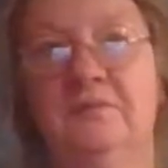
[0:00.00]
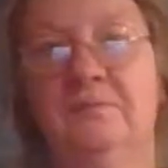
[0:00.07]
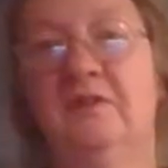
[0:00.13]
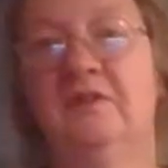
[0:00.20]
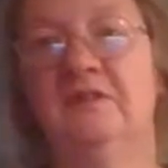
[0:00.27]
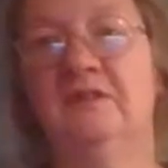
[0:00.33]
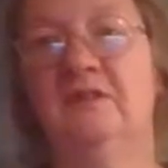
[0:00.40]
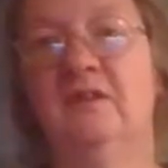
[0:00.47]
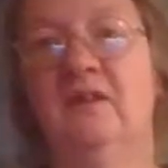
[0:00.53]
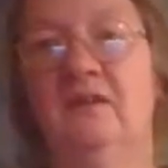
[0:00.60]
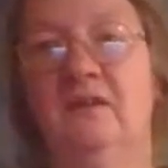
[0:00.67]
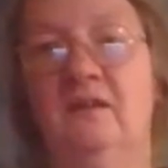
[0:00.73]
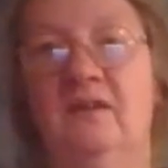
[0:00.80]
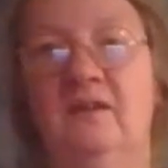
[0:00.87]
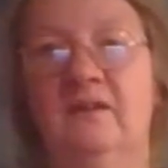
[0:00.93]
because
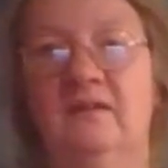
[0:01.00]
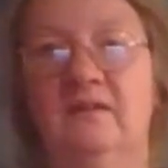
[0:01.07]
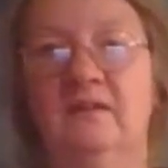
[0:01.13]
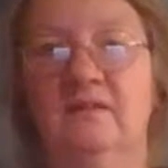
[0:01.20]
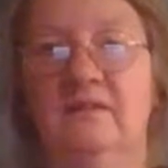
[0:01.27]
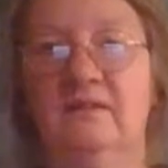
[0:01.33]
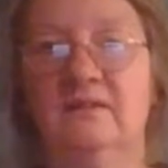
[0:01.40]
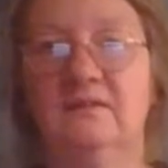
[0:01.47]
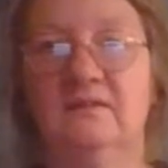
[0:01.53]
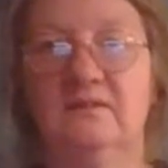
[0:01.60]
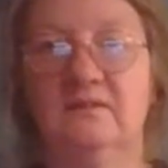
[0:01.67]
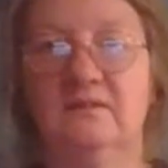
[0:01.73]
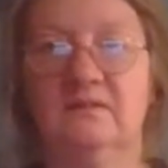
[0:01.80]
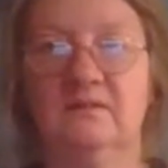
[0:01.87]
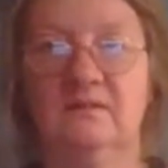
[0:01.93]
I got
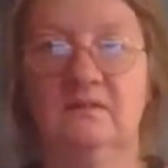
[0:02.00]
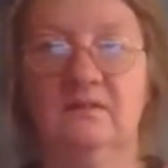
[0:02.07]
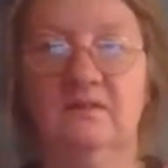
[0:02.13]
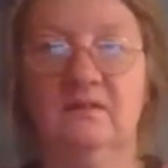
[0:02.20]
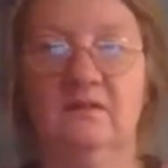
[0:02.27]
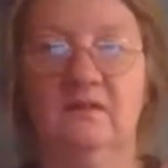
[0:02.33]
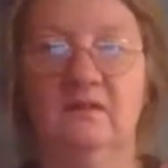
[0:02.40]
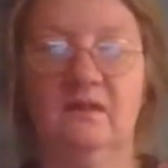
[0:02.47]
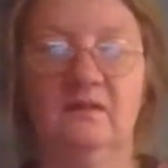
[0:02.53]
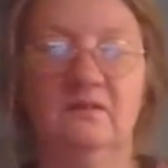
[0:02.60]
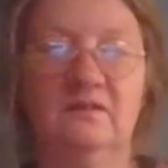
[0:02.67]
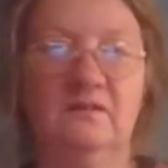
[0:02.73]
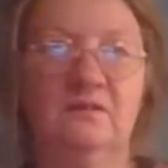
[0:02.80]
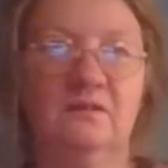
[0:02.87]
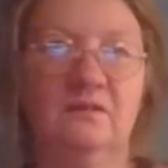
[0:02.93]
this,
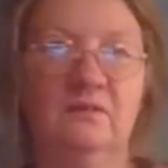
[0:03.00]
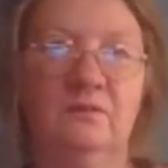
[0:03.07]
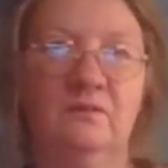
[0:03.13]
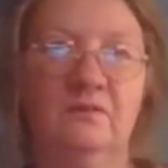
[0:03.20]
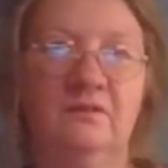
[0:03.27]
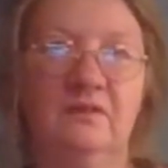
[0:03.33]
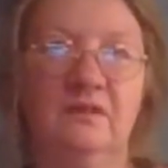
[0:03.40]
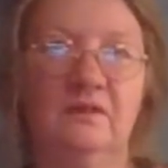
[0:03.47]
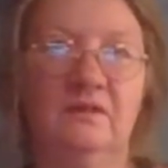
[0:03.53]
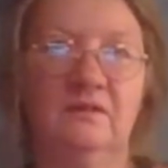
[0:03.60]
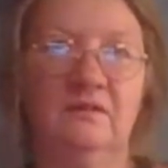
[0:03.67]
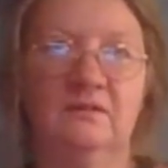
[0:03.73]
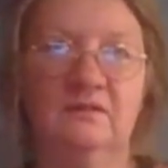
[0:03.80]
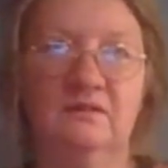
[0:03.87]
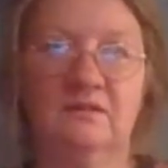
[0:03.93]
as I told
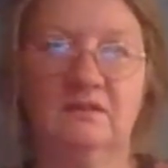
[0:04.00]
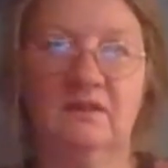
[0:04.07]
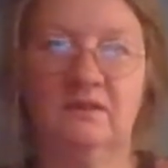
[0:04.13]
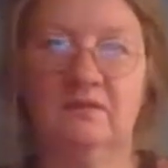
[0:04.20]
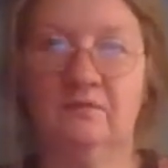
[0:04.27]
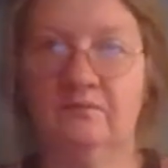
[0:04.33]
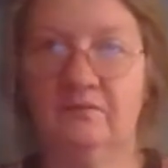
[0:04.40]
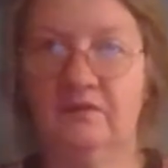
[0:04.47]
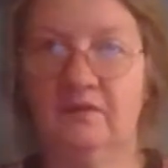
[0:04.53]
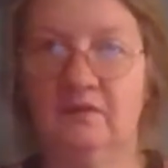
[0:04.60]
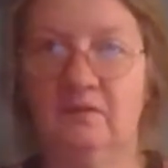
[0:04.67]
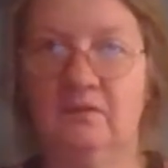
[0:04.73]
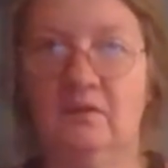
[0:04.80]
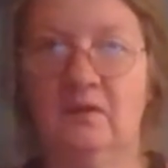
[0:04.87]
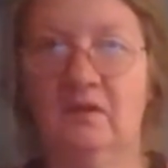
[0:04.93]
in the second
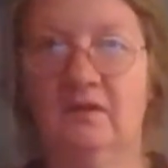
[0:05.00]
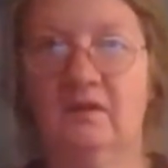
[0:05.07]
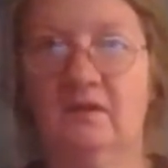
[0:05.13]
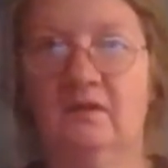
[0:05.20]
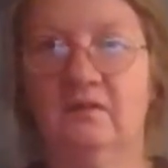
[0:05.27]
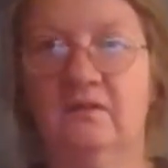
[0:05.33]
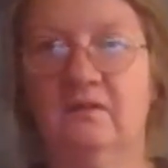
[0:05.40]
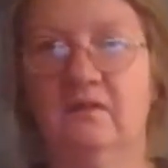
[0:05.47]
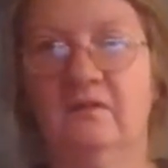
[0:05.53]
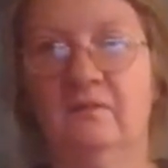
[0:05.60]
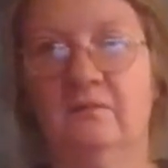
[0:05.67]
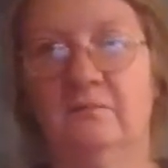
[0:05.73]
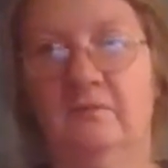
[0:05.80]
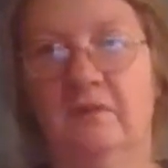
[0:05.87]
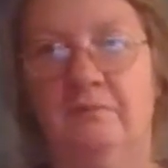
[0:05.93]
video I got
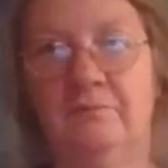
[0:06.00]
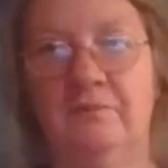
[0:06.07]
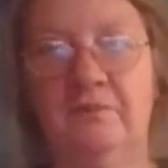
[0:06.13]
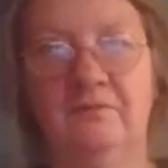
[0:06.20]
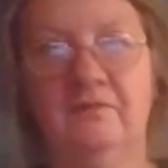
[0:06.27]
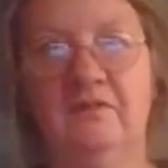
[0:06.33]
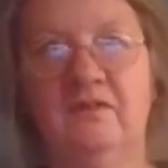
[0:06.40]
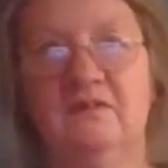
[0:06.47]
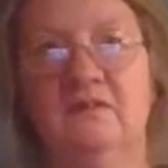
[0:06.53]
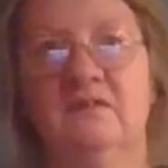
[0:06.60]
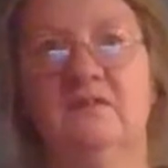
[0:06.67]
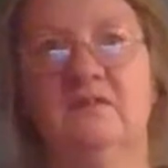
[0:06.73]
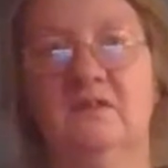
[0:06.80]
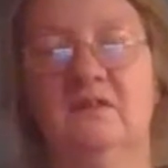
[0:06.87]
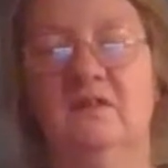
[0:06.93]
in my
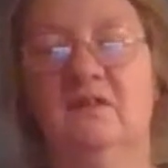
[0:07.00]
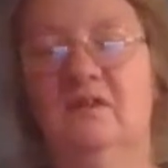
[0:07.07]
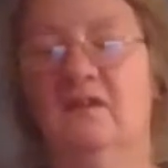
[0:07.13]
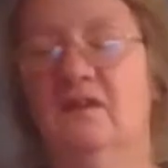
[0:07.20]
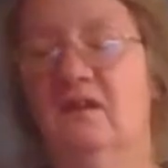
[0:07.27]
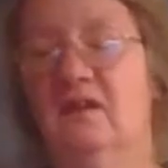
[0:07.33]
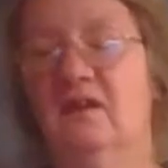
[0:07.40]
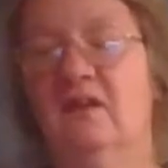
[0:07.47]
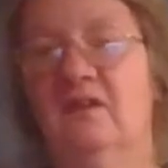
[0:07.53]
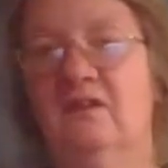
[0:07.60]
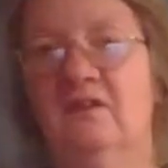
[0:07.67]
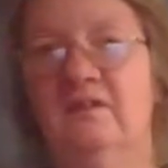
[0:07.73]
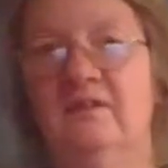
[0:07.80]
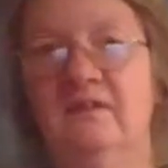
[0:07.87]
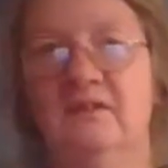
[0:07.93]
previous, I
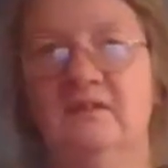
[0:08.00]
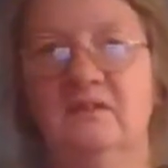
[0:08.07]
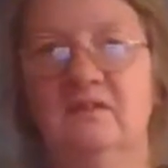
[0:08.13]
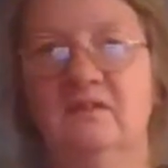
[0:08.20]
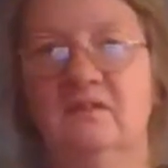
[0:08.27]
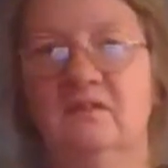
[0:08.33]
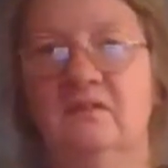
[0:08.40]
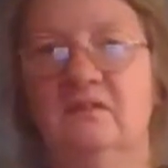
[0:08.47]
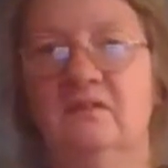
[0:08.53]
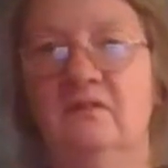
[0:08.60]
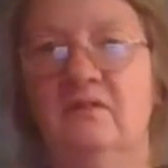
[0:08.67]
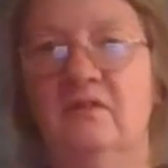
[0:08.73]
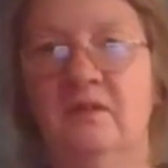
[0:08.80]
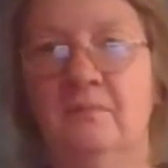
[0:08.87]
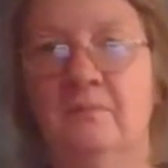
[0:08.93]
got this
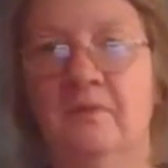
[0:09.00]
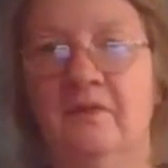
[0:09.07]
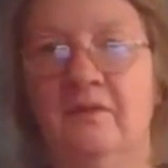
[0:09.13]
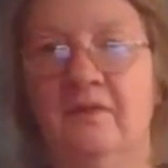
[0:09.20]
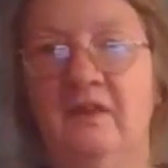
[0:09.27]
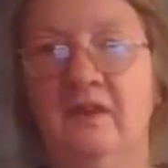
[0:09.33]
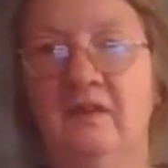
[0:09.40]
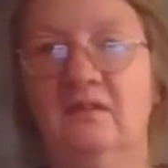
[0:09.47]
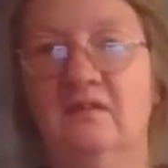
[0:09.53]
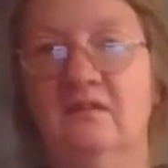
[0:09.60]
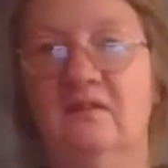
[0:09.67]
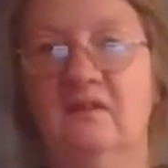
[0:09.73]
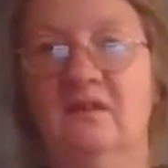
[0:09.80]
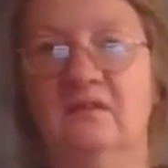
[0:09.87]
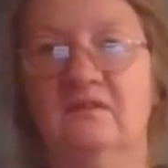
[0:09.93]
Guillain-Barré
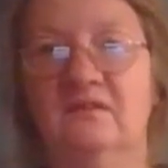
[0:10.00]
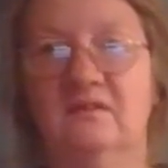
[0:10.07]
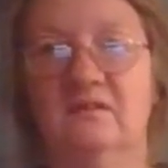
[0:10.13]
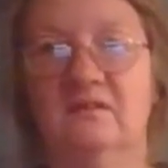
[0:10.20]
that